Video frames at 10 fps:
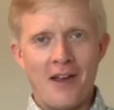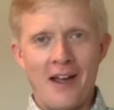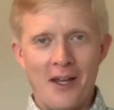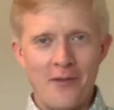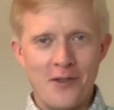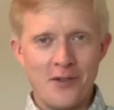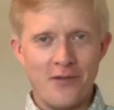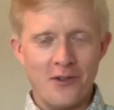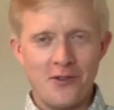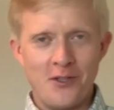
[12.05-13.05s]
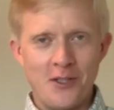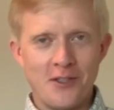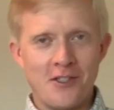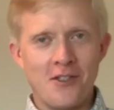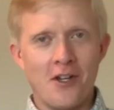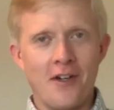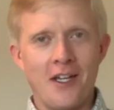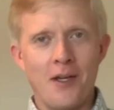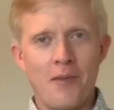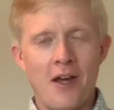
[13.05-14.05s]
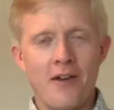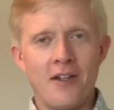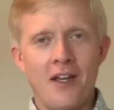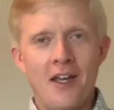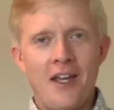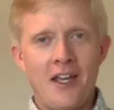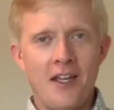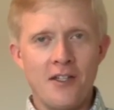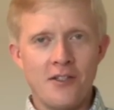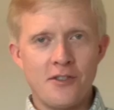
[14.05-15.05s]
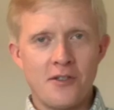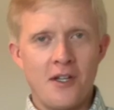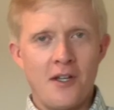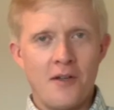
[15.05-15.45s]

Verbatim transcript: I love this verse. Jesus is talking about his